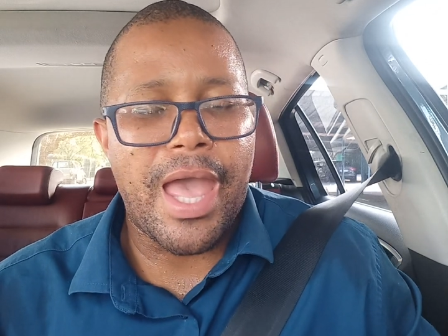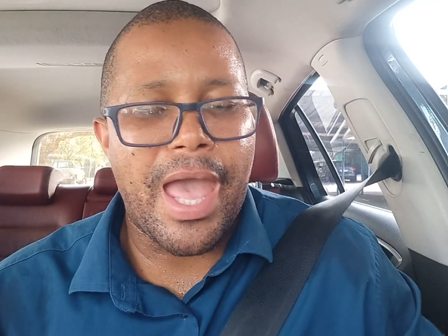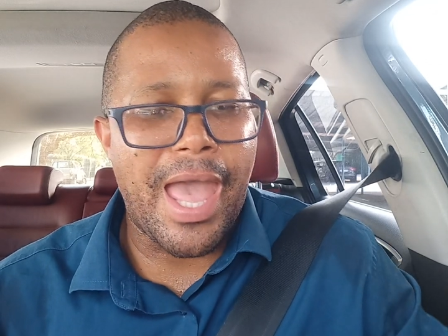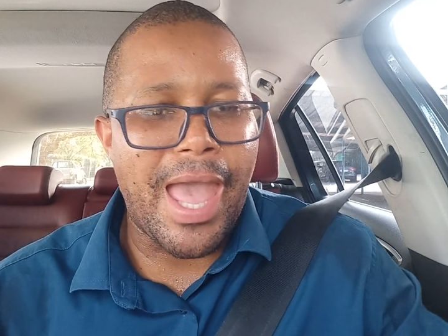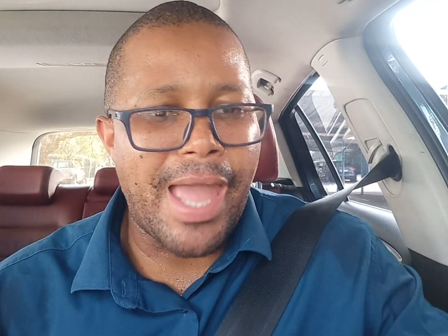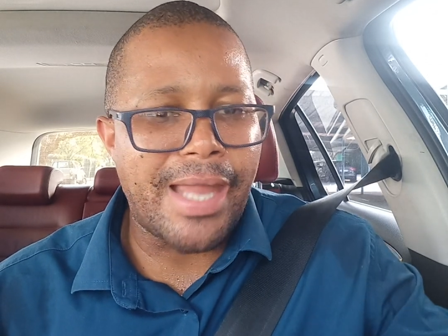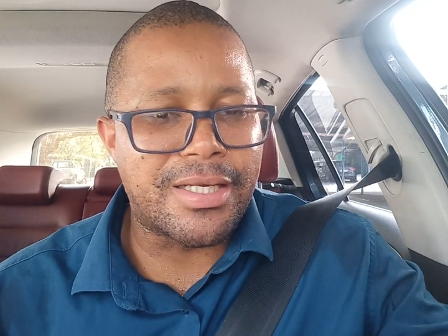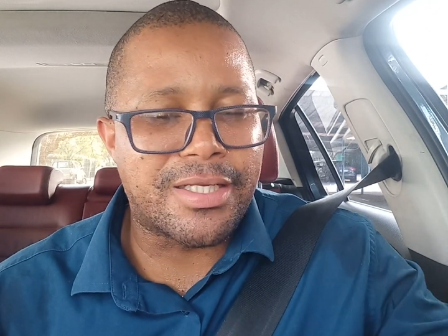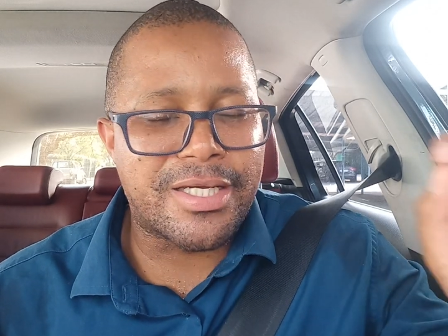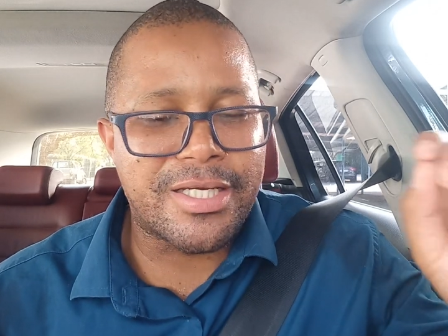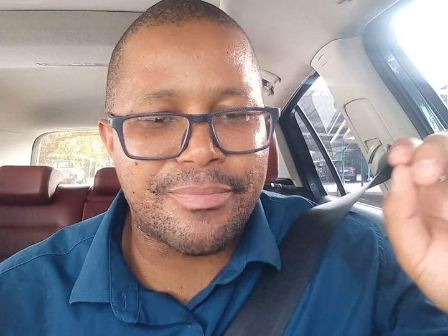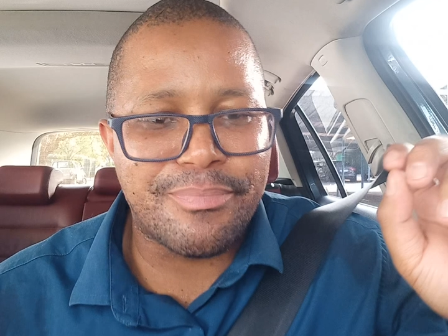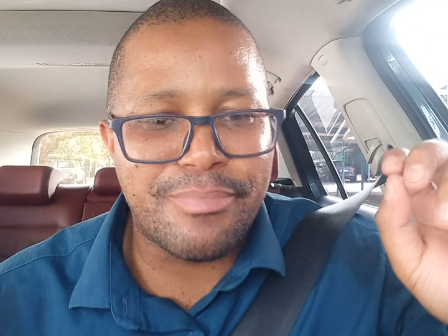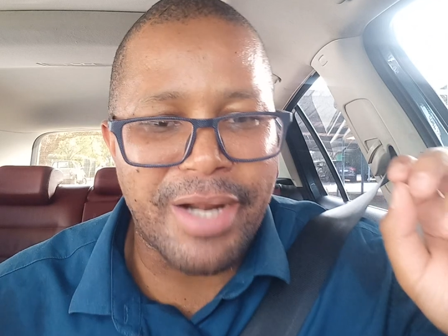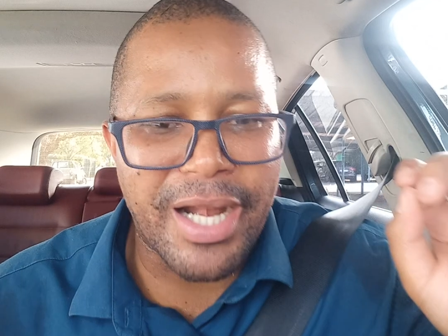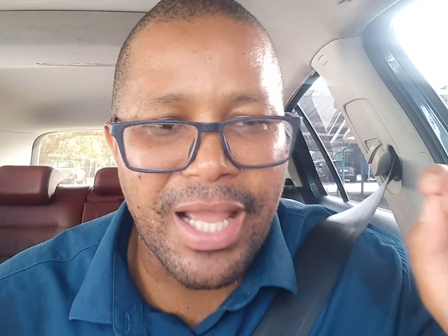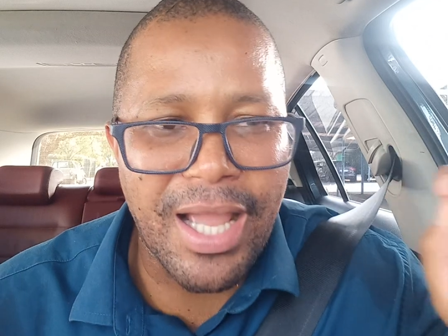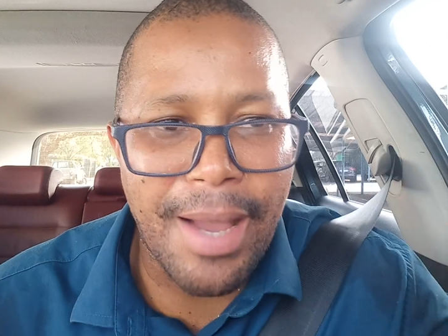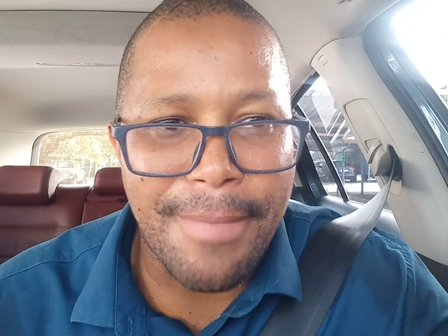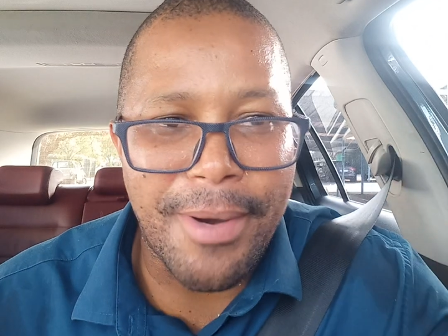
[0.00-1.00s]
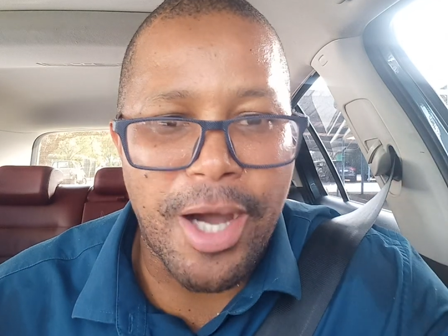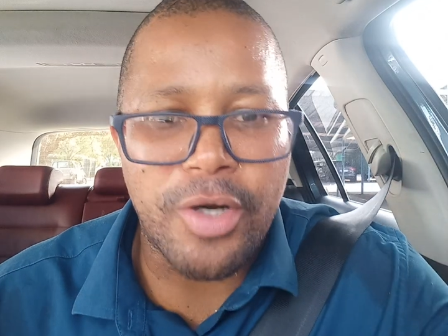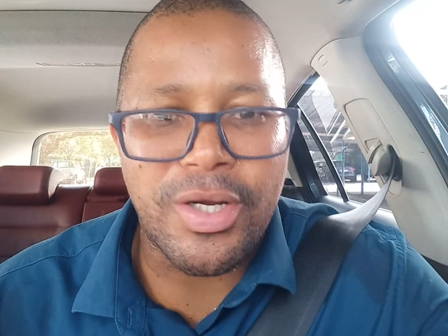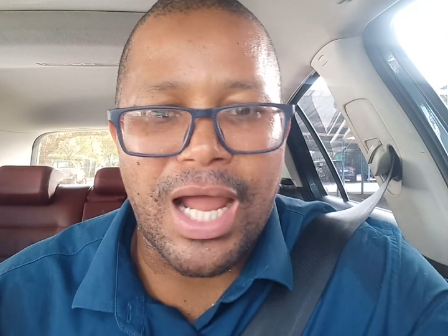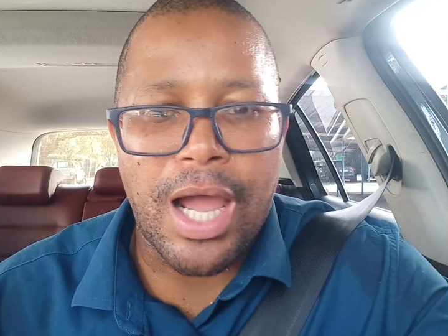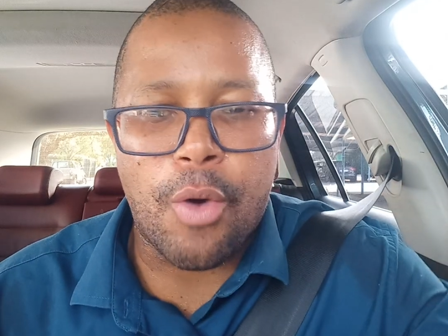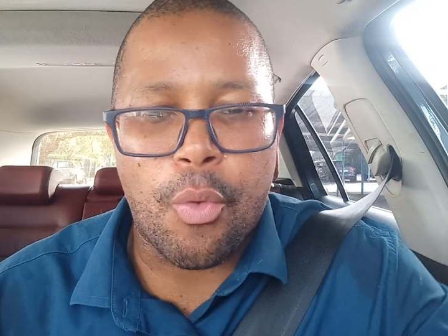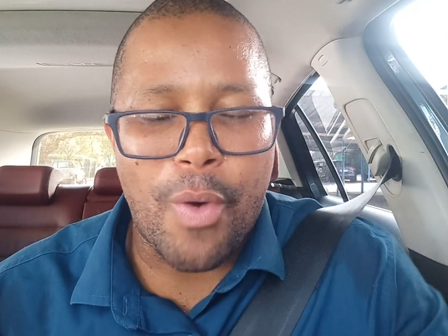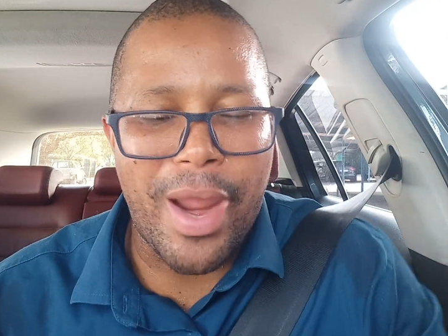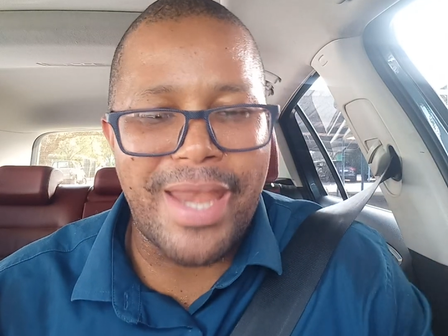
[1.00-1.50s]
and bring about
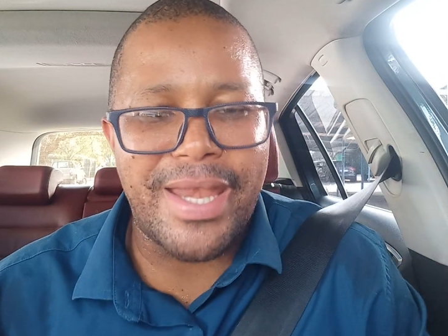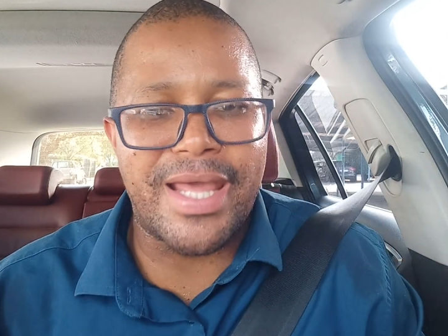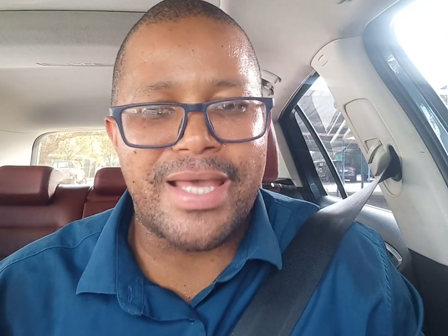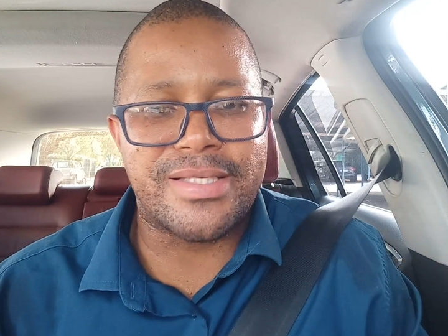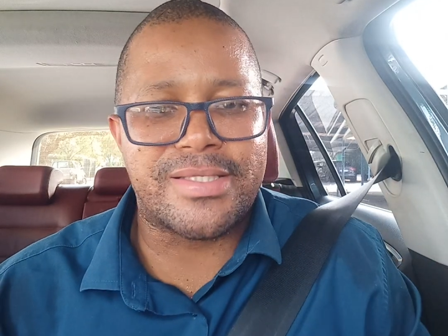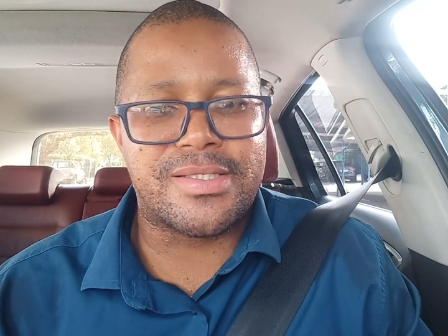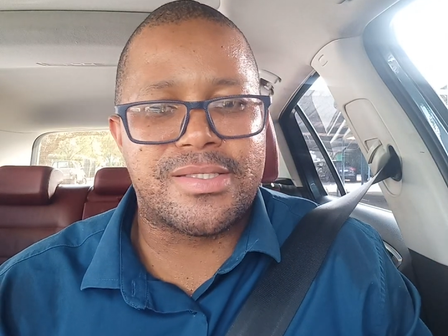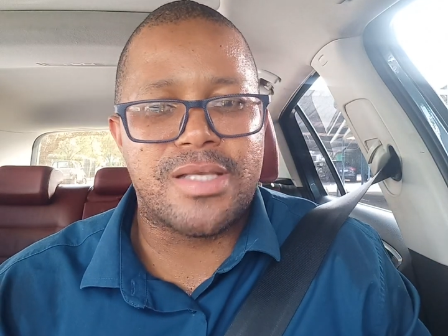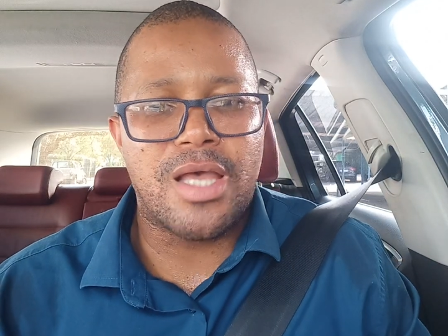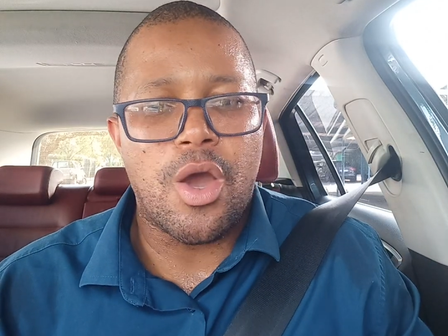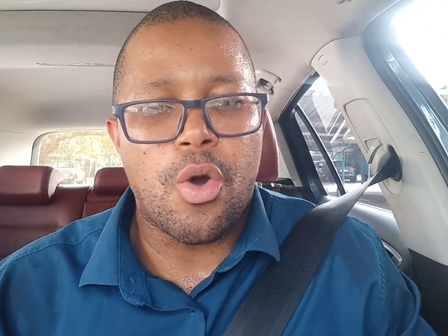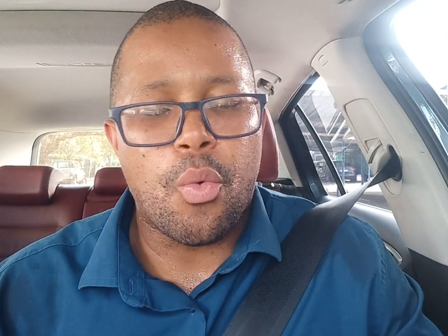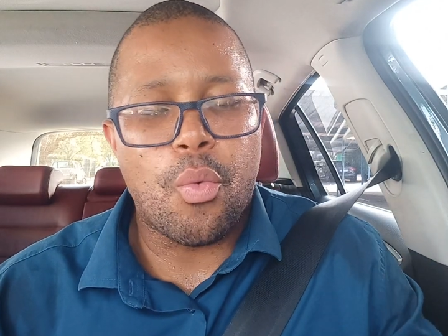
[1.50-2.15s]
awareness